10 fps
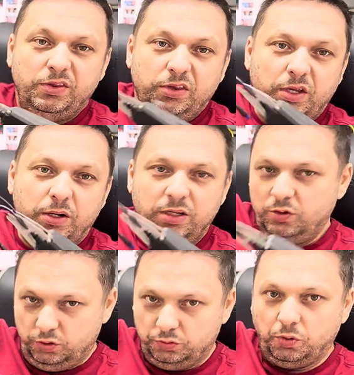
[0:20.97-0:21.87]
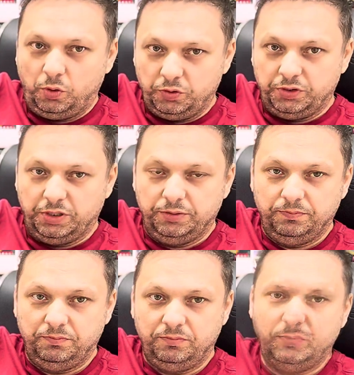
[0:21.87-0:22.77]
they're in good order.
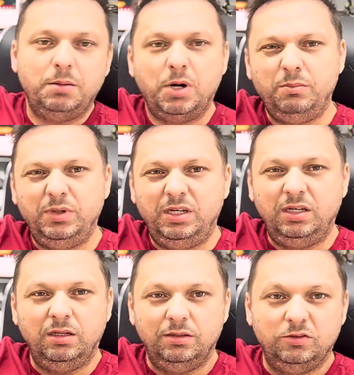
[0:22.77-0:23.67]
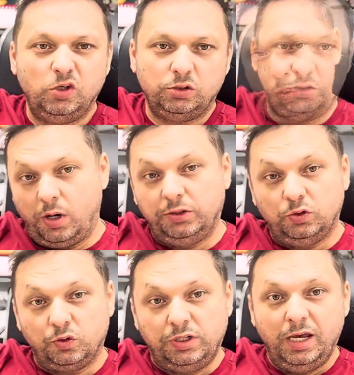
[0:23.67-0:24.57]
They might be not quite
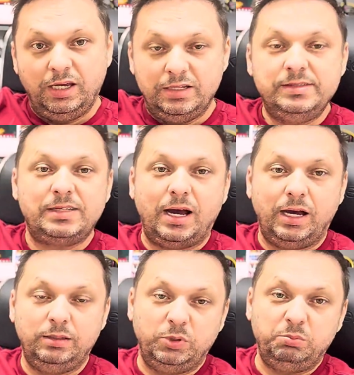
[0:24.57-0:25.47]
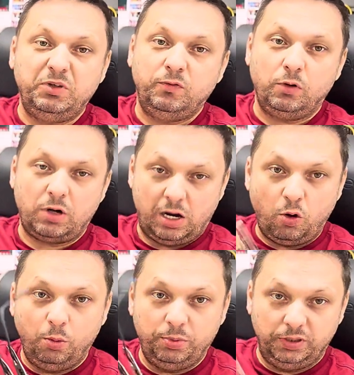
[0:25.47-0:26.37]
okay inside, but before I
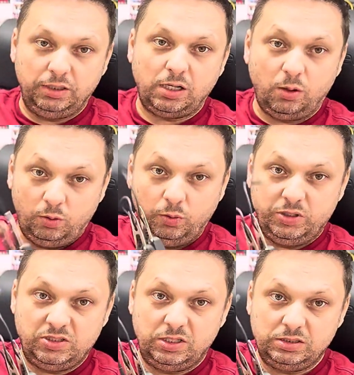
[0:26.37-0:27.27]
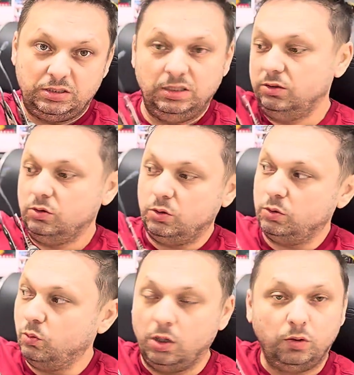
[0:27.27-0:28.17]
open it, I always test it
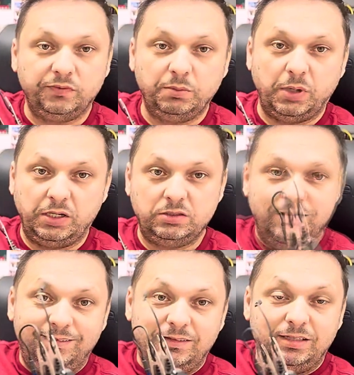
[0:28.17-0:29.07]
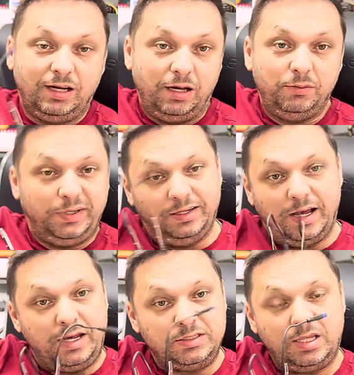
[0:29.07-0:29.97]
on one of the bikes. And I
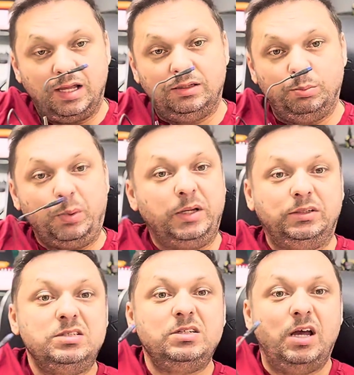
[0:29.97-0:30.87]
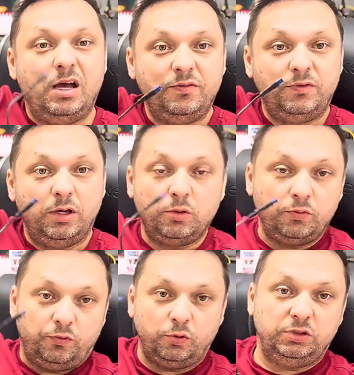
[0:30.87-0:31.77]
realized that the bike doesn't have error
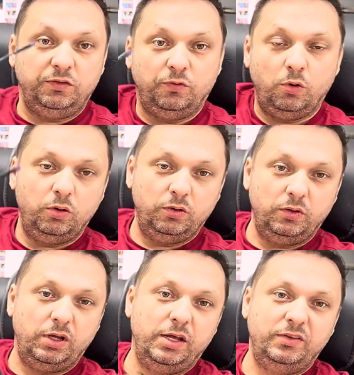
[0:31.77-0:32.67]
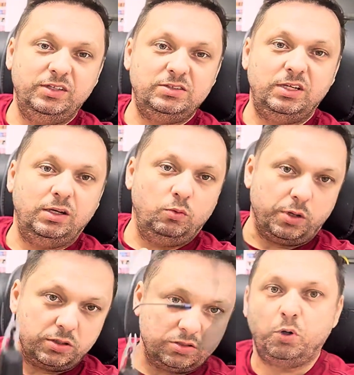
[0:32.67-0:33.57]
44 and this thing
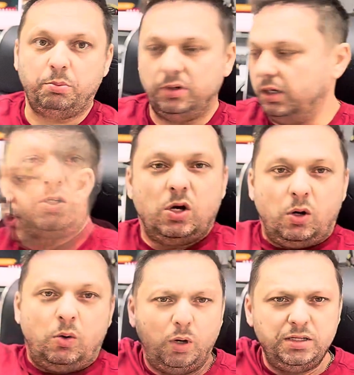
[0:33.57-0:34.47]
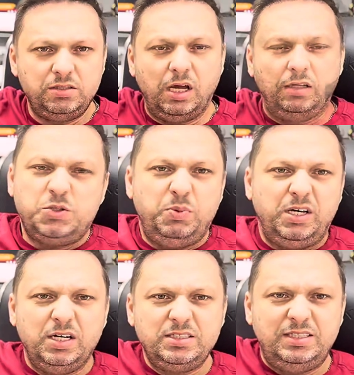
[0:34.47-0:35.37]
works properly. So why is that? It's
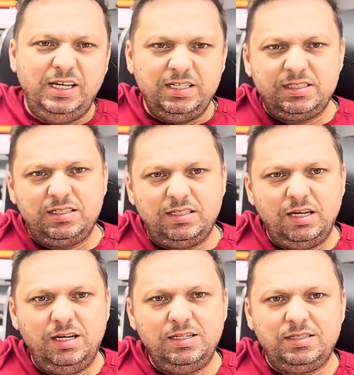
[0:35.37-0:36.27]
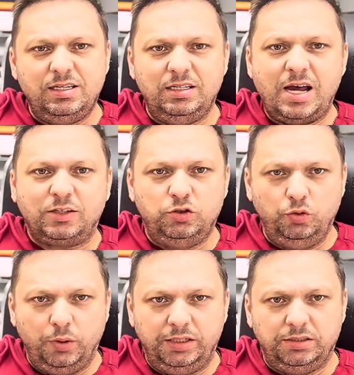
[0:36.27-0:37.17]
because this is an
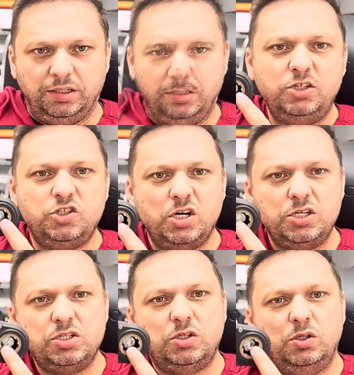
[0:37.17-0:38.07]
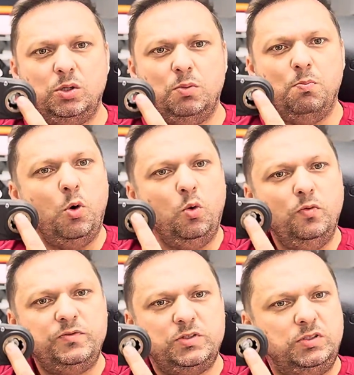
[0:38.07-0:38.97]
actuator. It just
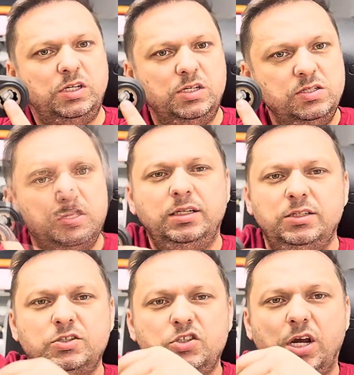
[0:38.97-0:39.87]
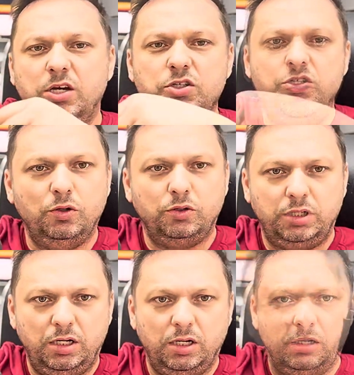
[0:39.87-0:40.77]
moves this and it changes your
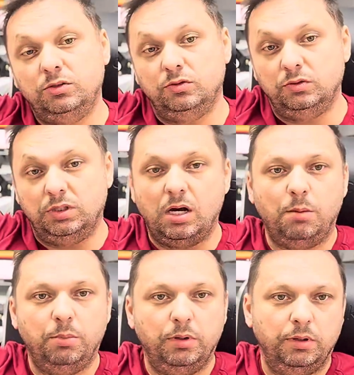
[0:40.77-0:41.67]
gear into the hub,